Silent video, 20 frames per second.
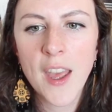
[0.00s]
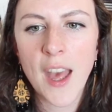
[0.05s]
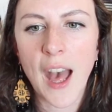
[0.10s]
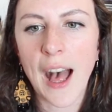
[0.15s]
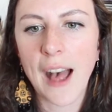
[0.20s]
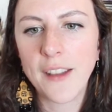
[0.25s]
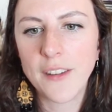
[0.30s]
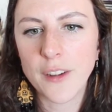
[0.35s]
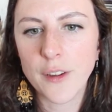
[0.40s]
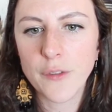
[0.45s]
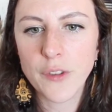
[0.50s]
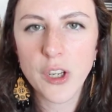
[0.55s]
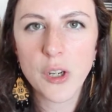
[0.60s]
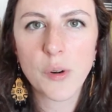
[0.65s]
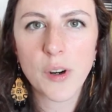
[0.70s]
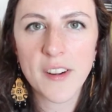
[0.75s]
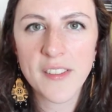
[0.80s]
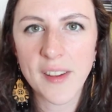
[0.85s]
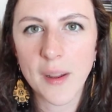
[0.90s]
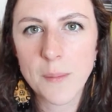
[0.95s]
And if you
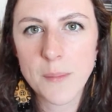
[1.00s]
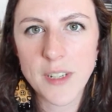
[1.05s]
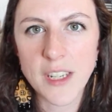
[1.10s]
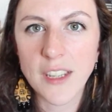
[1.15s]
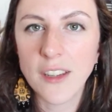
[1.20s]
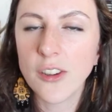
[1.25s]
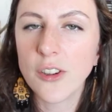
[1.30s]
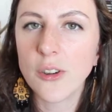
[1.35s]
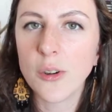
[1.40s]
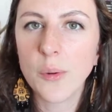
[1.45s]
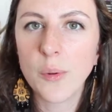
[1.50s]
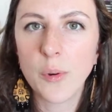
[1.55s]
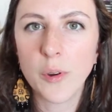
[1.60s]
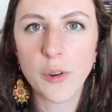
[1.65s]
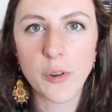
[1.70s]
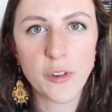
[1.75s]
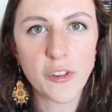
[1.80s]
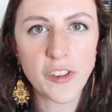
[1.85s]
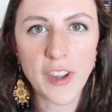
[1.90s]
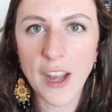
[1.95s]
are somebody
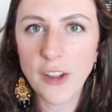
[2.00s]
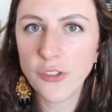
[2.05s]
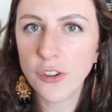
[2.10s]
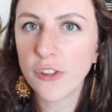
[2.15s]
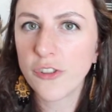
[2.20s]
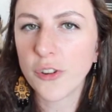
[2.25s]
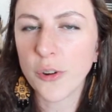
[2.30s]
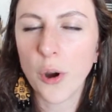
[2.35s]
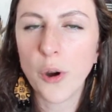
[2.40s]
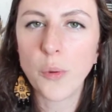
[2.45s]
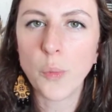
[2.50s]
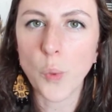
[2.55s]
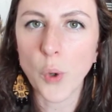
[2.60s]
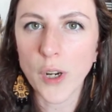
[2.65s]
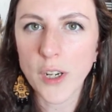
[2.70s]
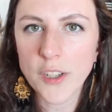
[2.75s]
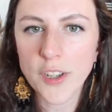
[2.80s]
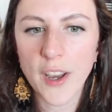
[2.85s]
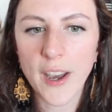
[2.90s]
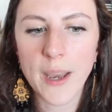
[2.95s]
who schedules your own
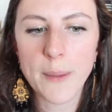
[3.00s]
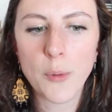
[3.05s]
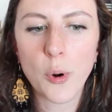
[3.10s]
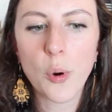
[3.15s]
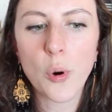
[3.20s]
work time,